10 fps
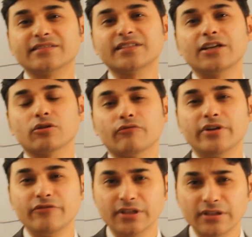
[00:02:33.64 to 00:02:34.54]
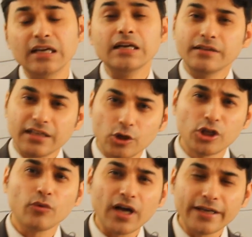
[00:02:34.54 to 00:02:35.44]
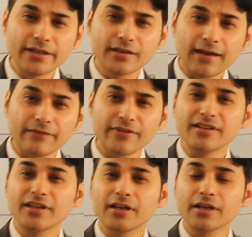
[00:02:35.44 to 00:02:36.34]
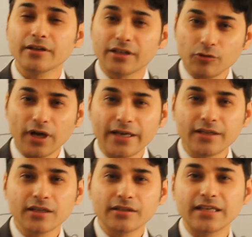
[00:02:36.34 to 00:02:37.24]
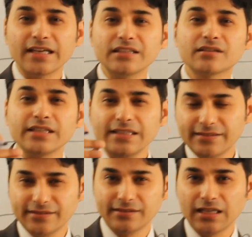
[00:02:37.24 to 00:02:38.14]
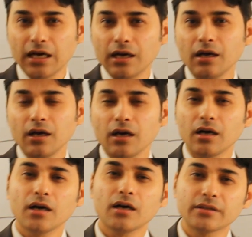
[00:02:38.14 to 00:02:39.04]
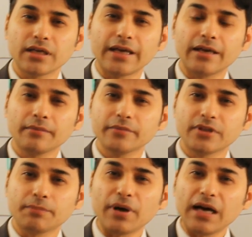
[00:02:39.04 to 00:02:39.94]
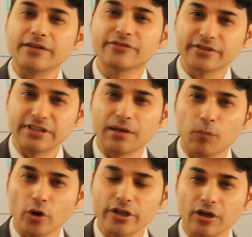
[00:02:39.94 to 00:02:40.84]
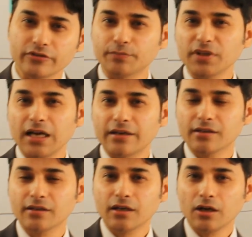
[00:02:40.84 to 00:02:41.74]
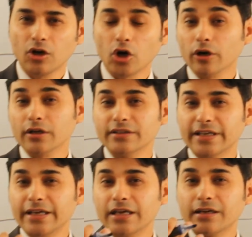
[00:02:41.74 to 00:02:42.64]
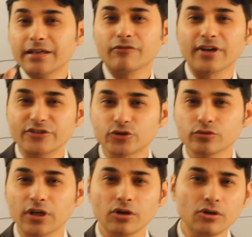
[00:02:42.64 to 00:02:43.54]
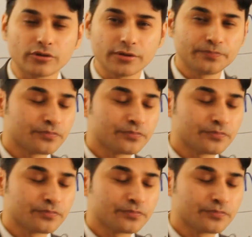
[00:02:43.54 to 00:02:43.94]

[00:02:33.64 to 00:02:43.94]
state of division. They divide, and when they divide, they increase the parts in the body of the plant, or they give rise to a growth.